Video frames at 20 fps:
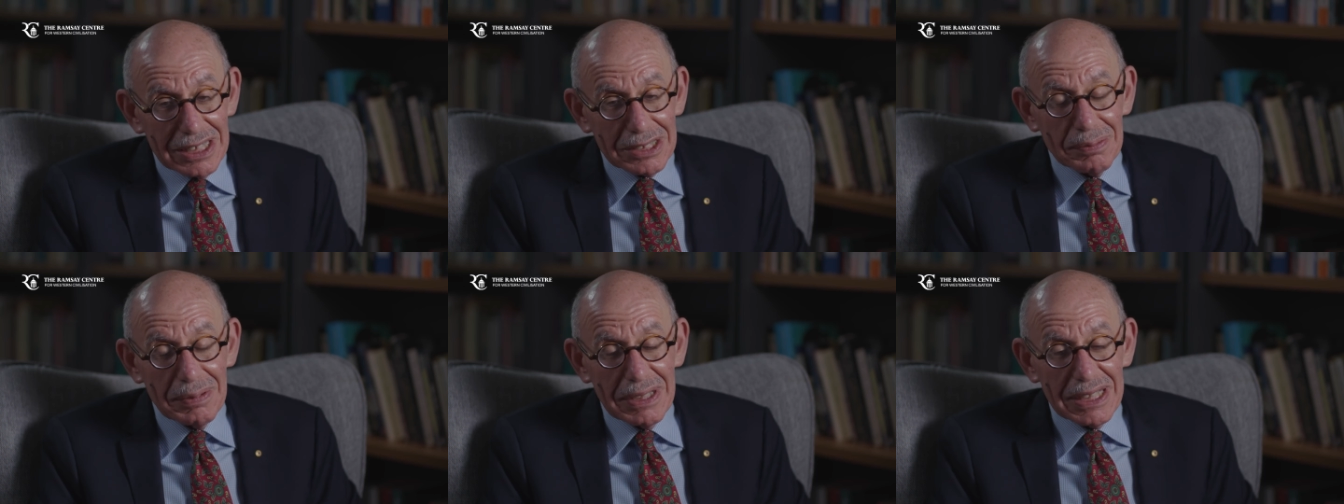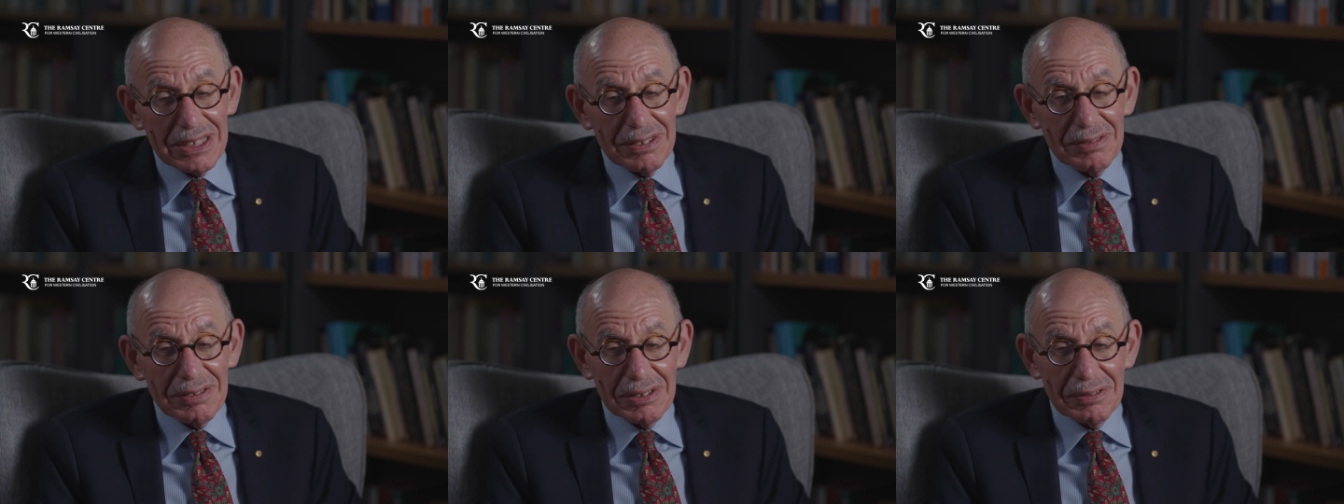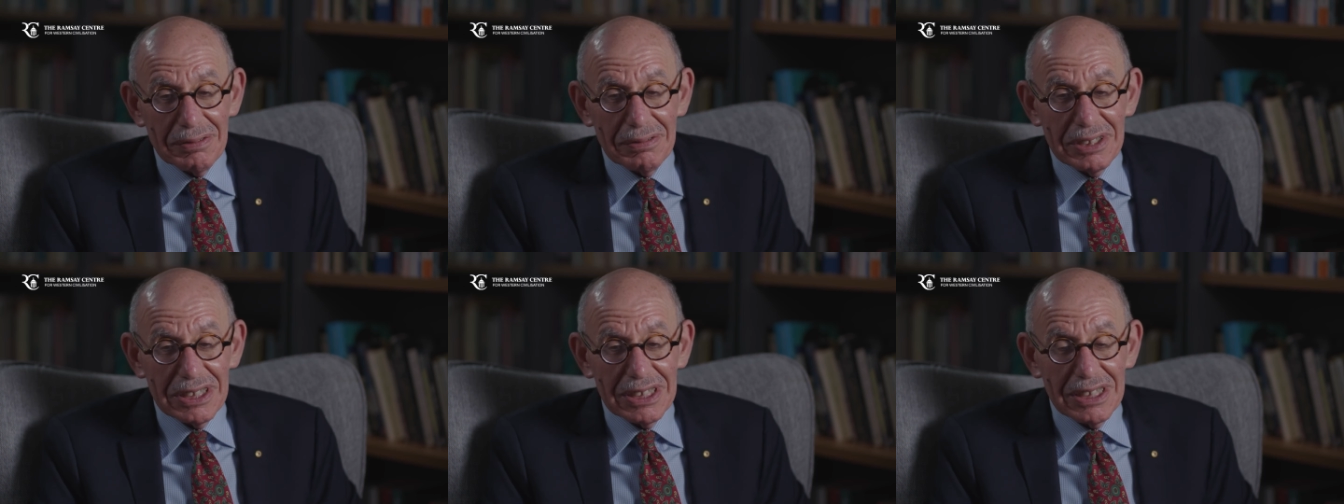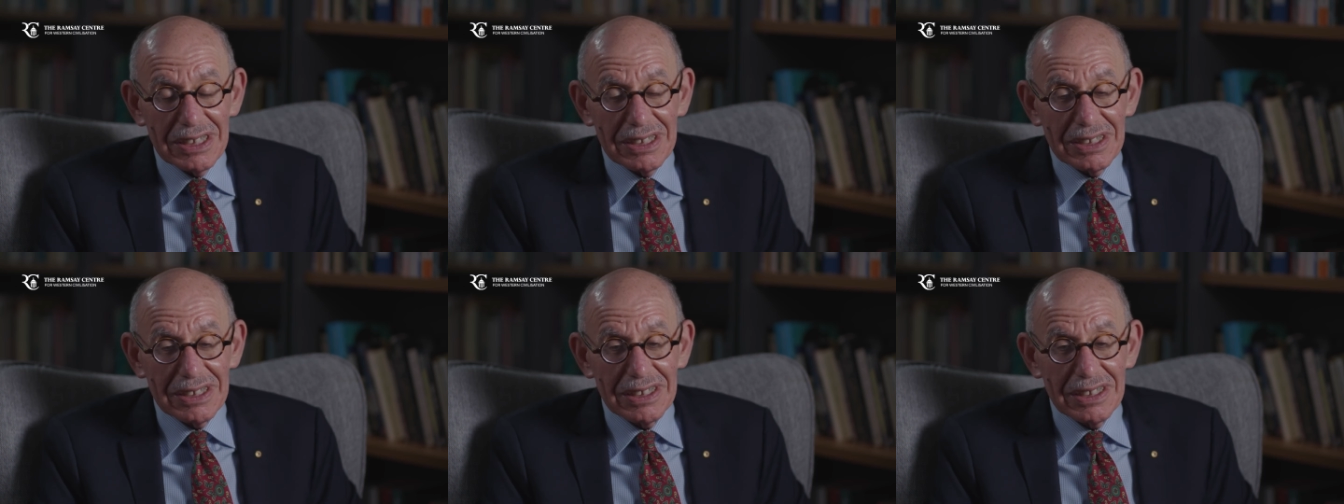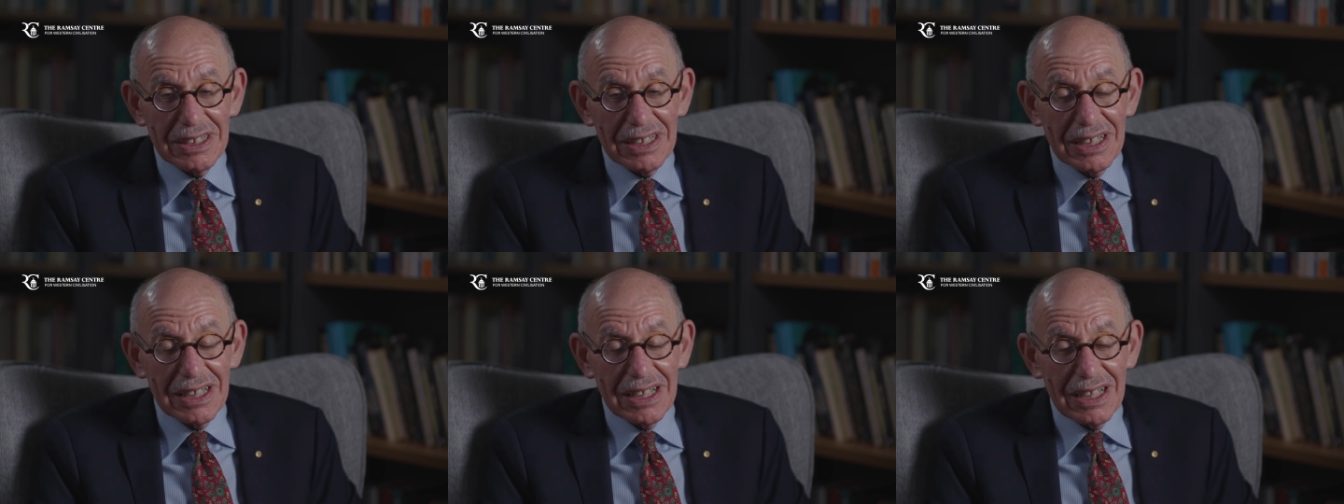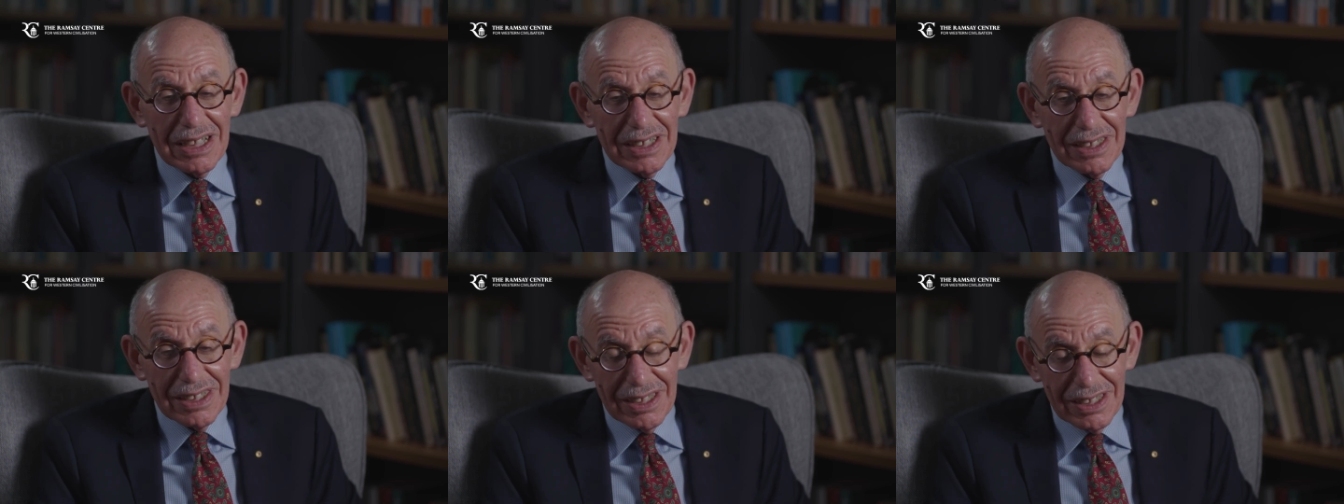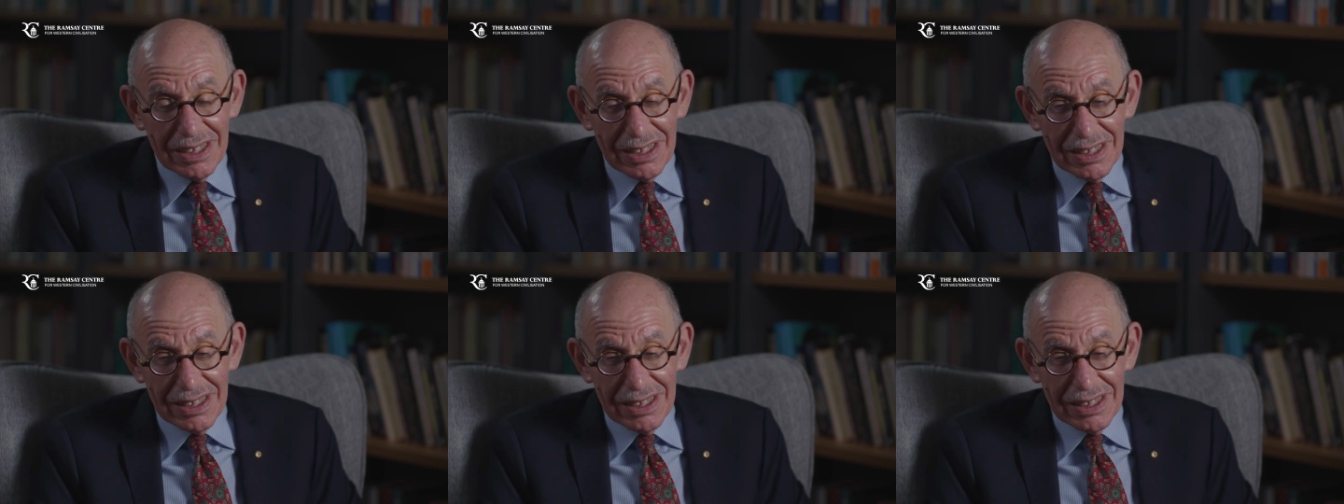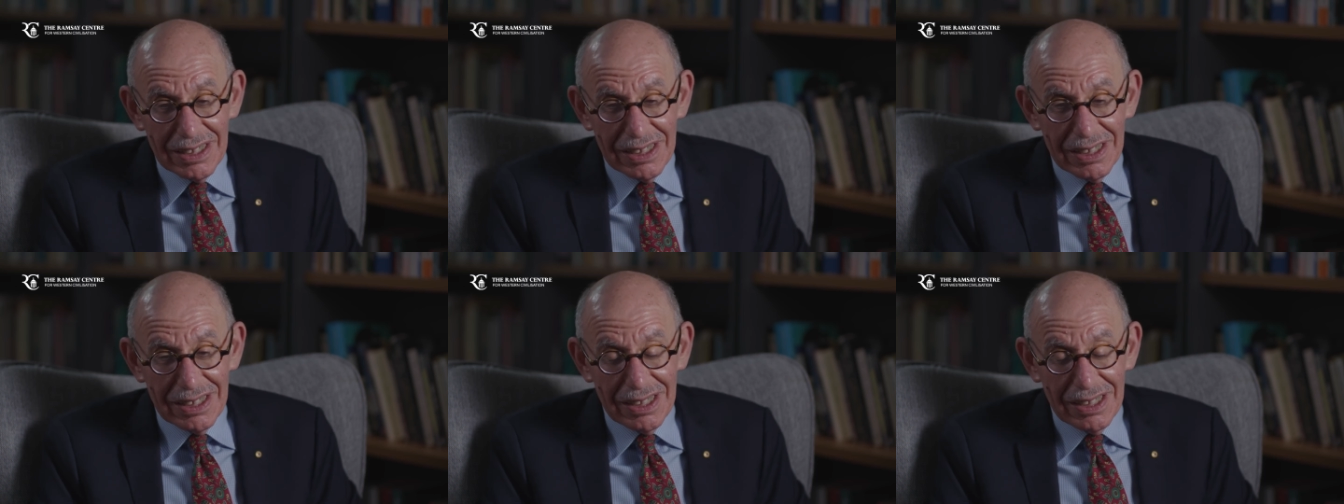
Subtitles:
aspect of it, which is, I think,